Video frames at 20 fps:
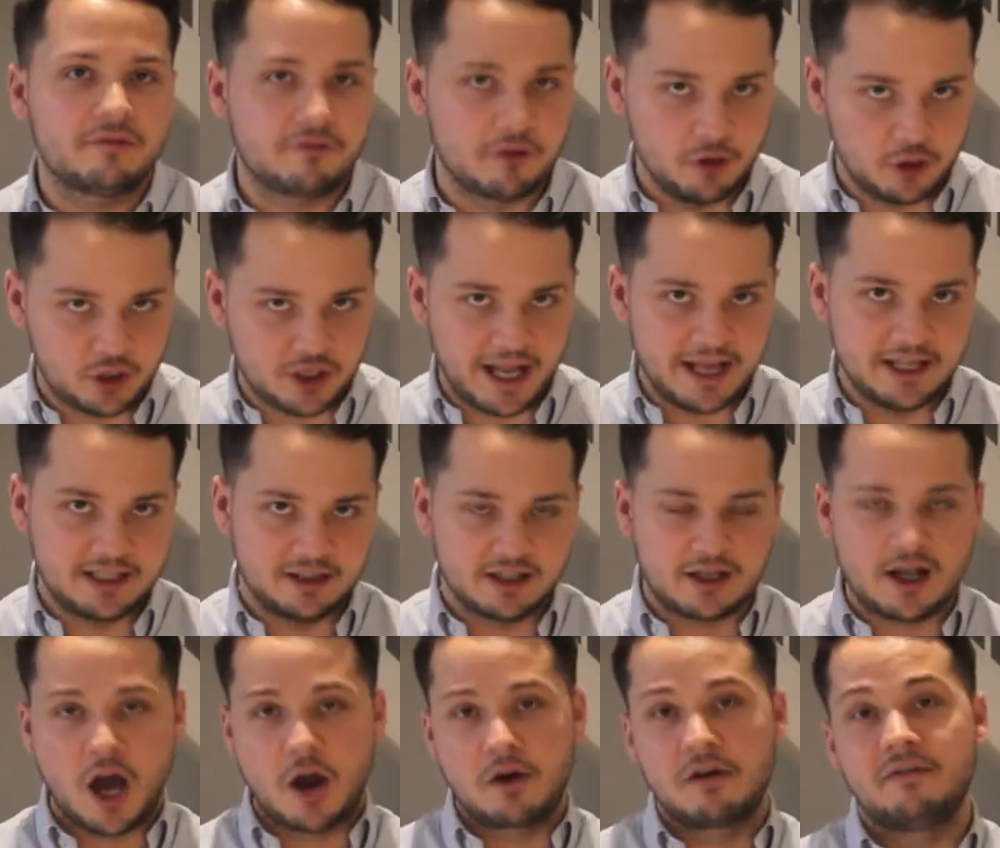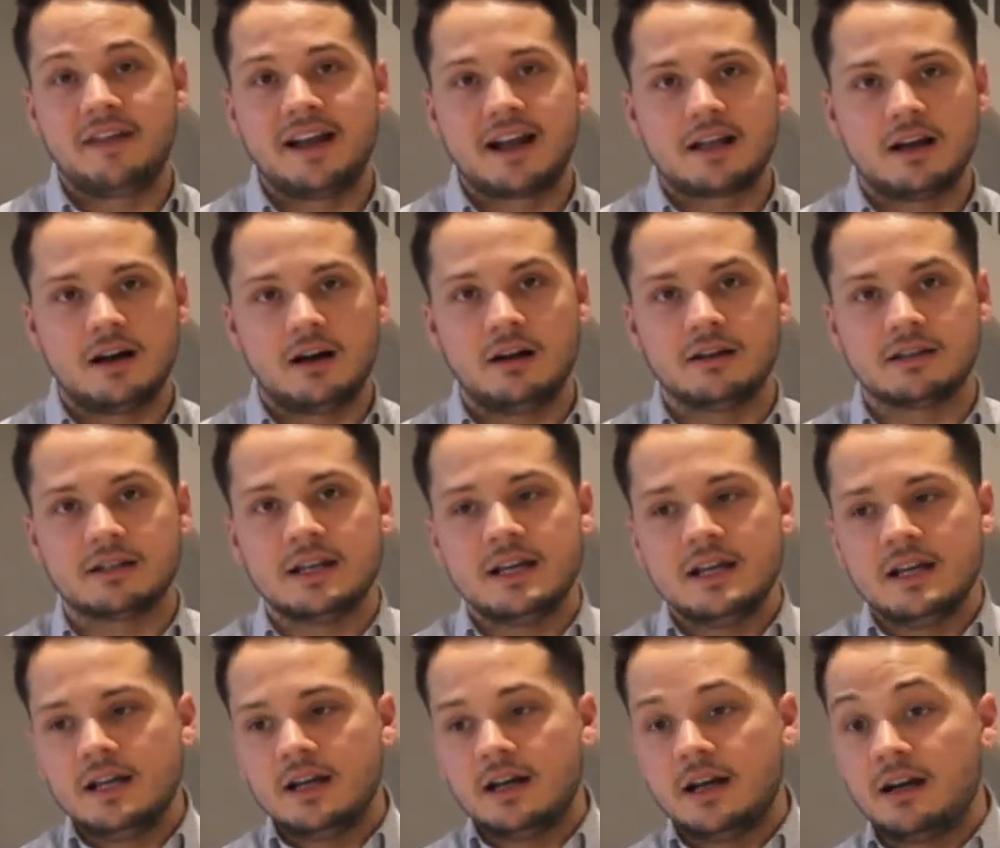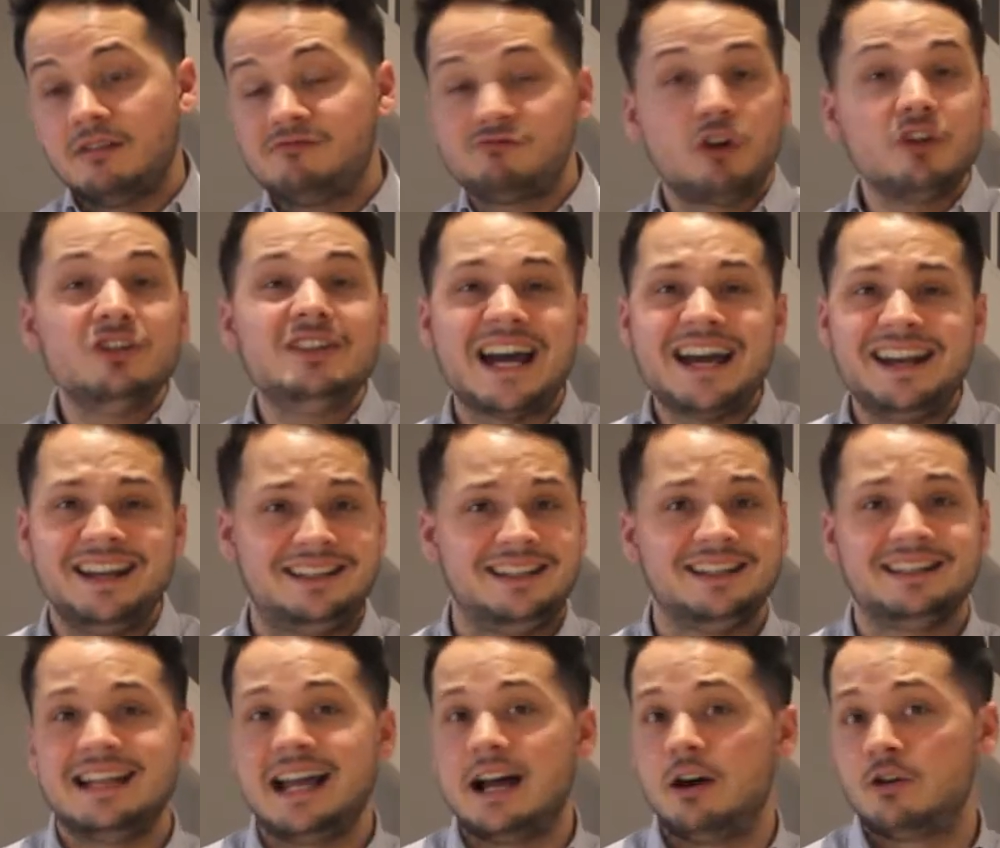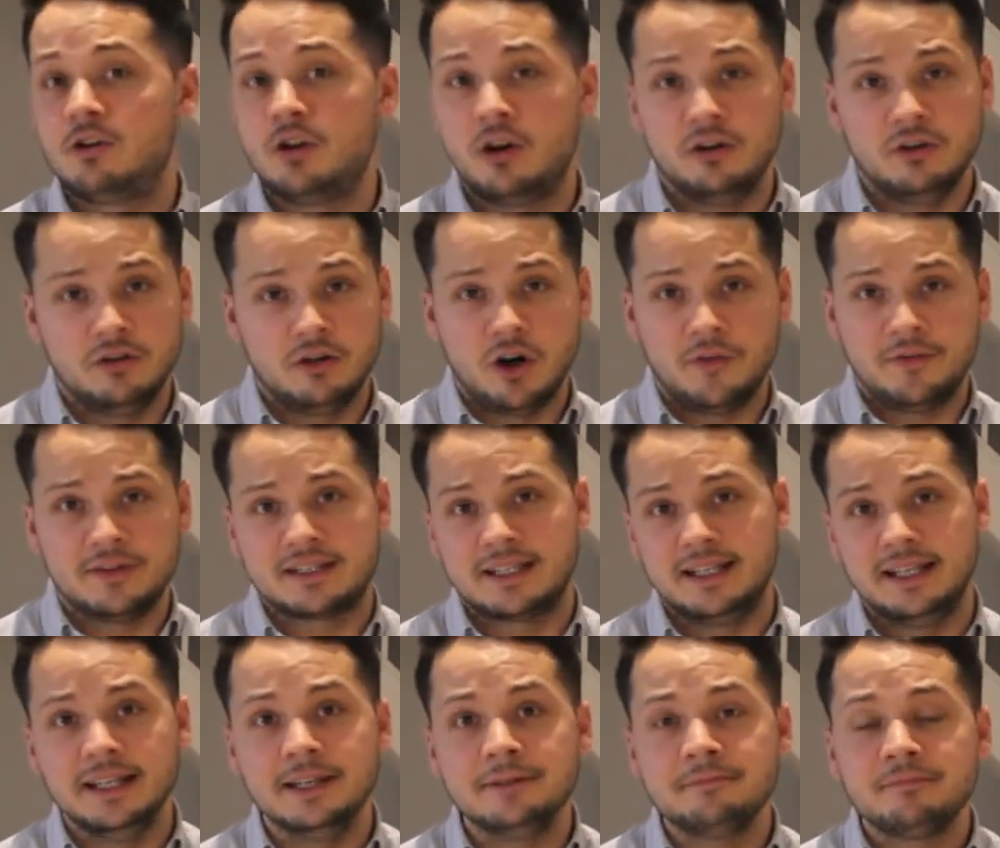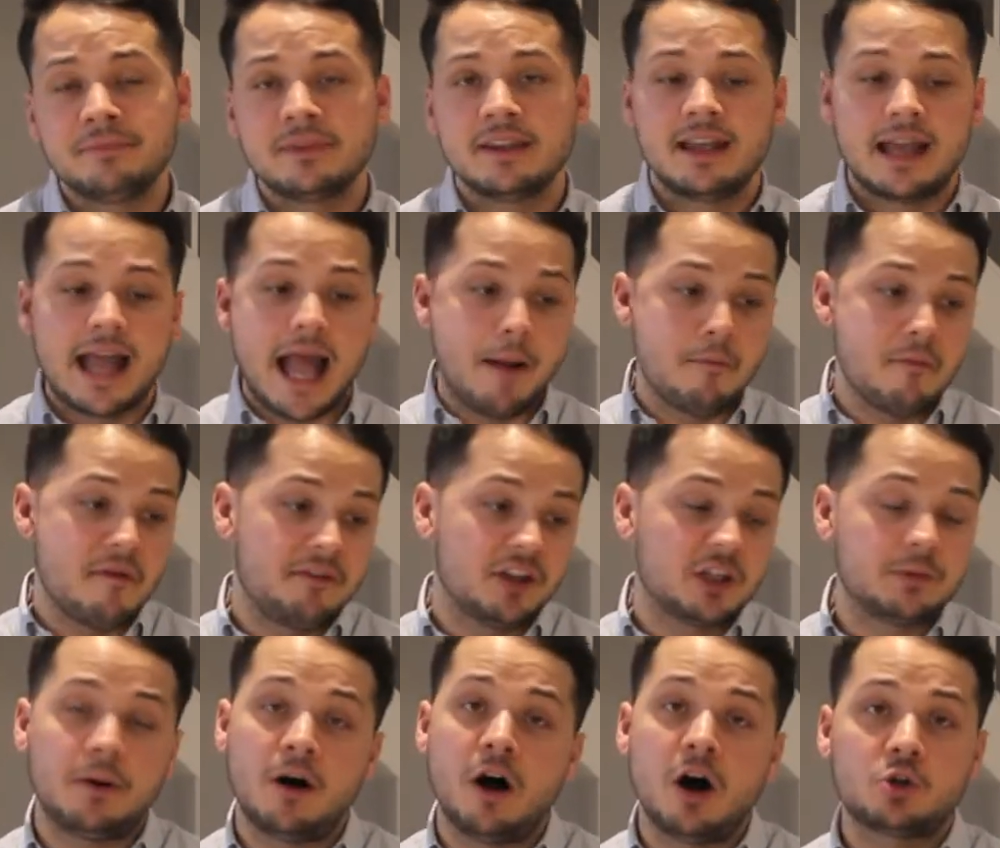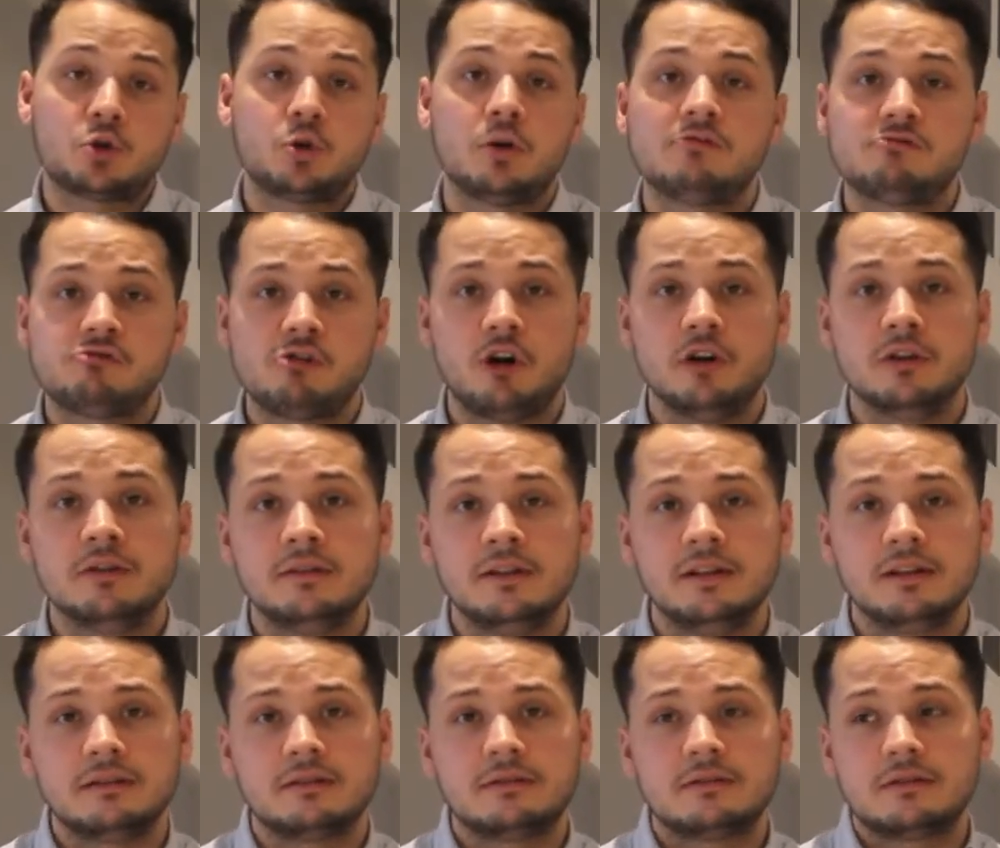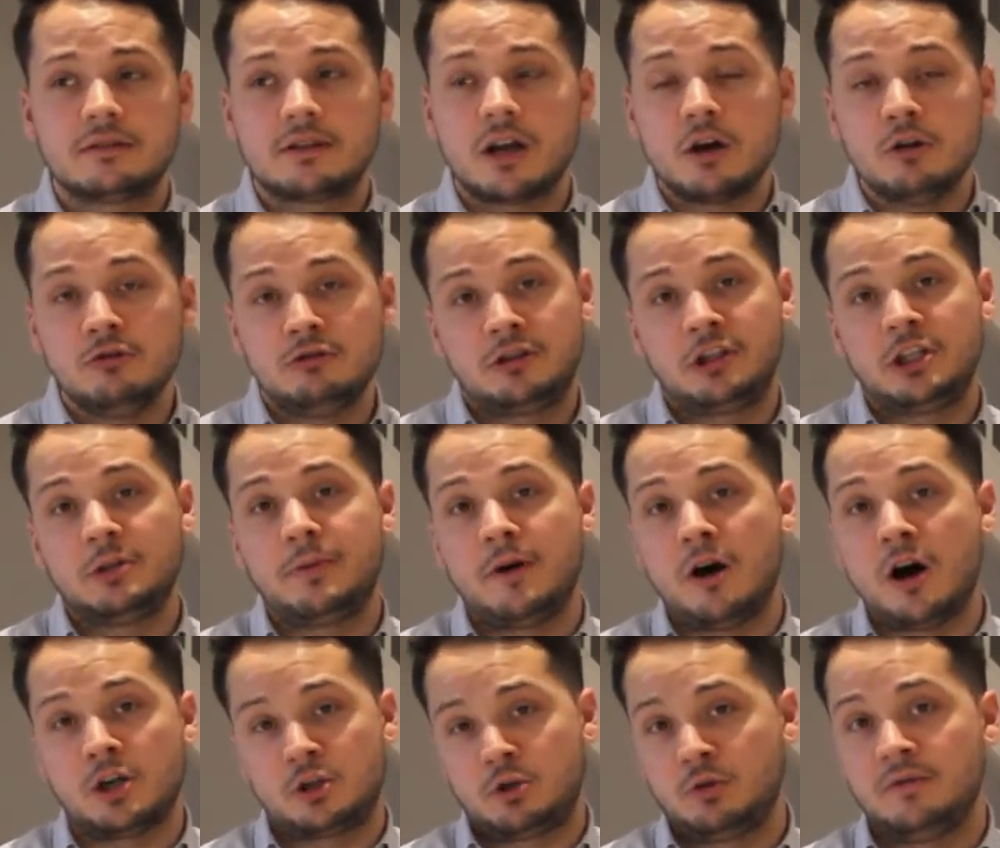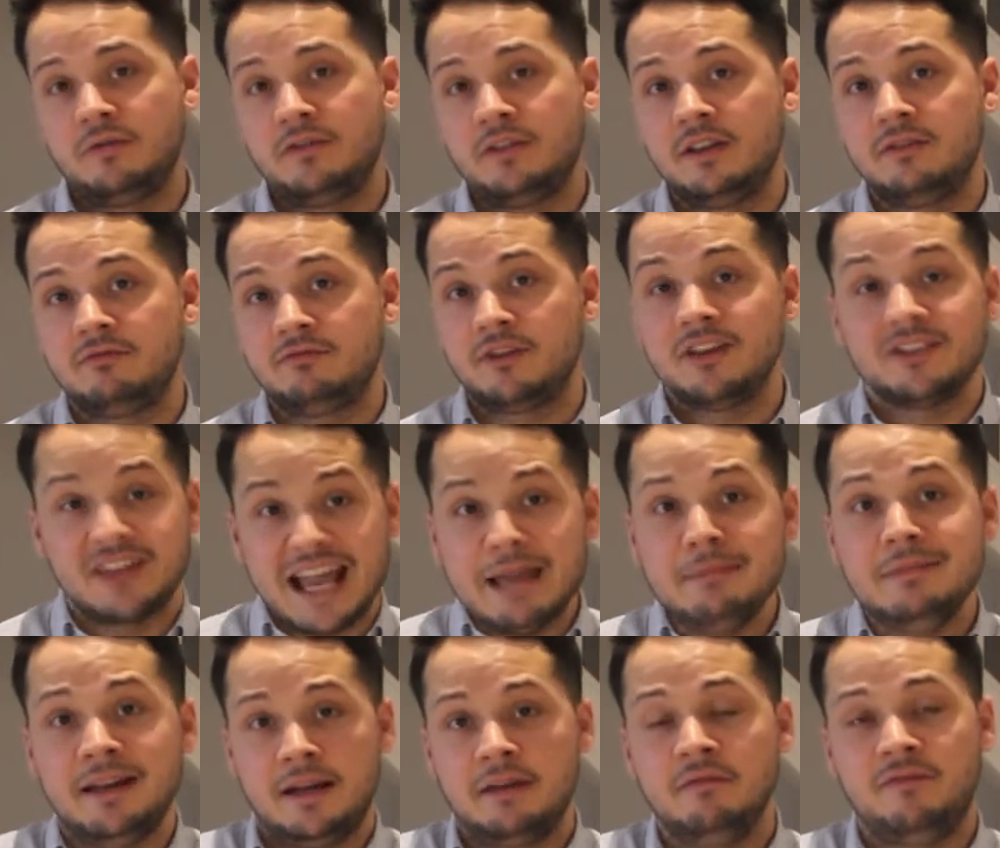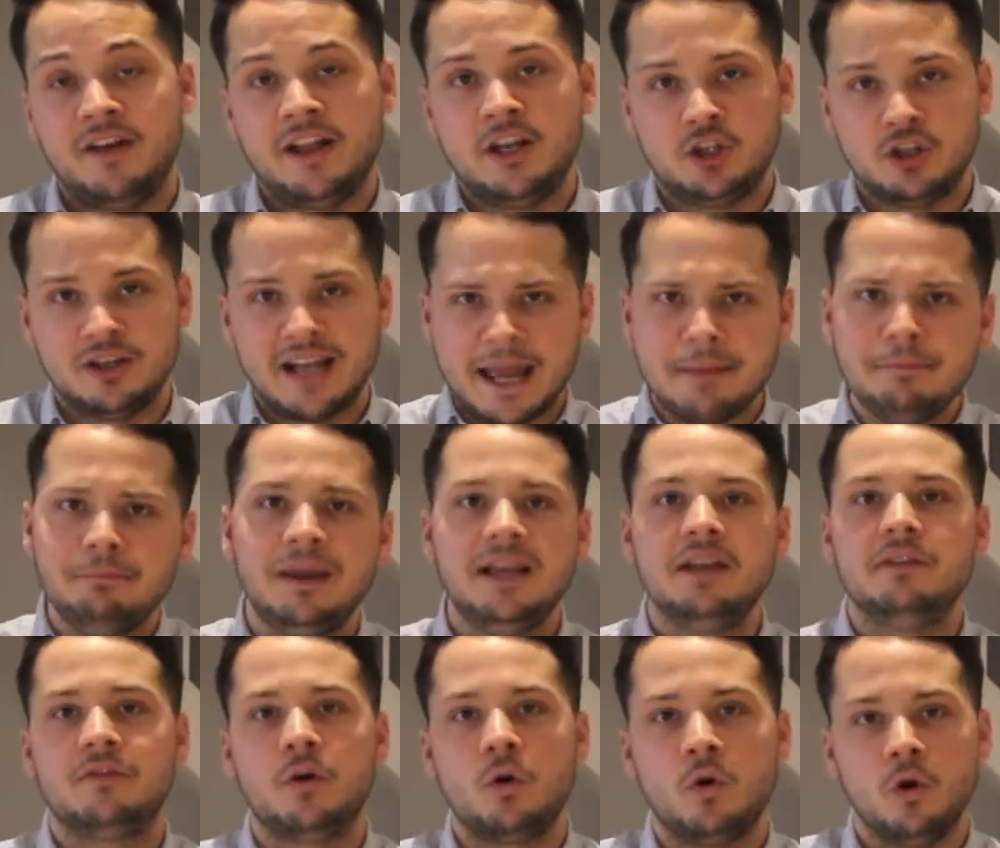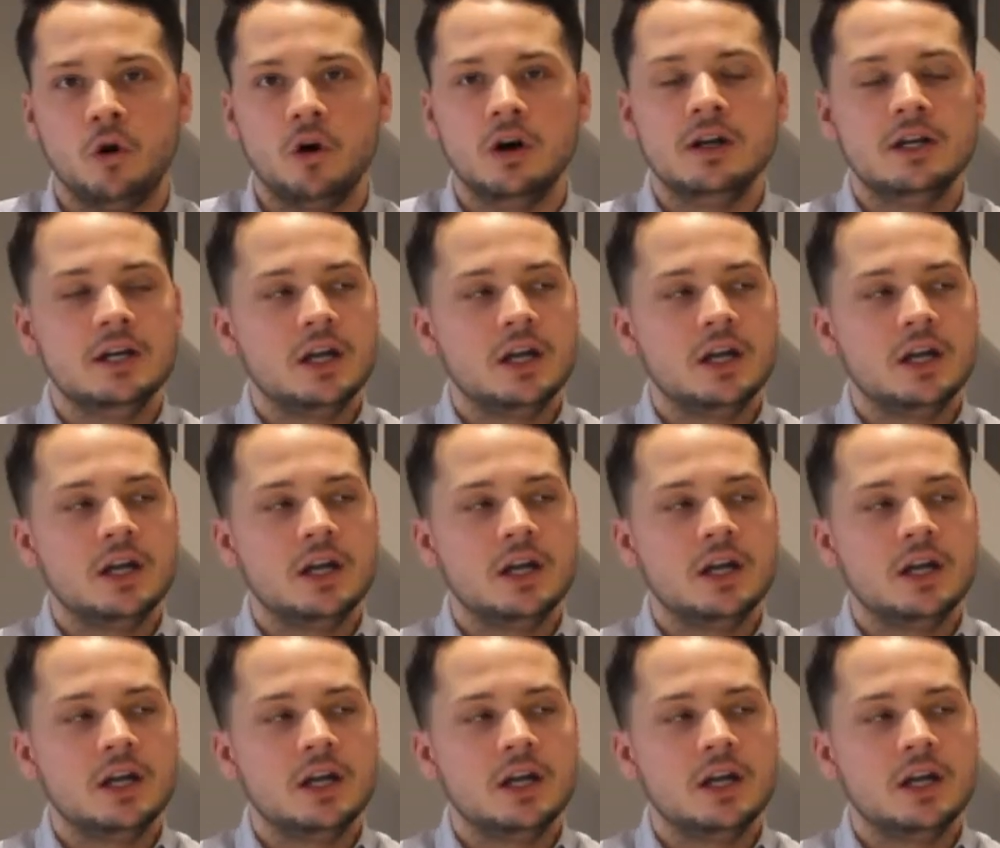through, changing the colour of their cars. Uh, Ron Dennis is now gone, obviously. And with the departure of Ron goes the departure of the, the naming convention, MP4,